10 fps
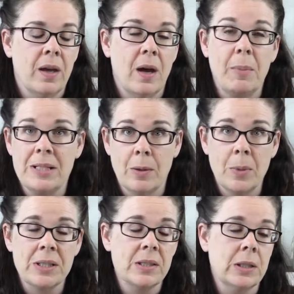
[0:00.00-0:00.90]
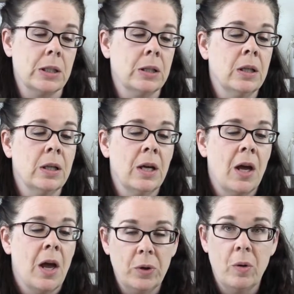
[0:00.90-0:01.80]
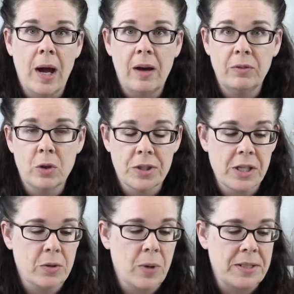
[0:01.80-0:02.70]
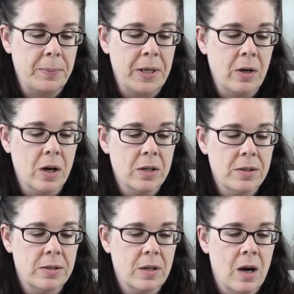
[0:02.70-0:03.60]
I may tell my sister. You have your 6 recipe cards,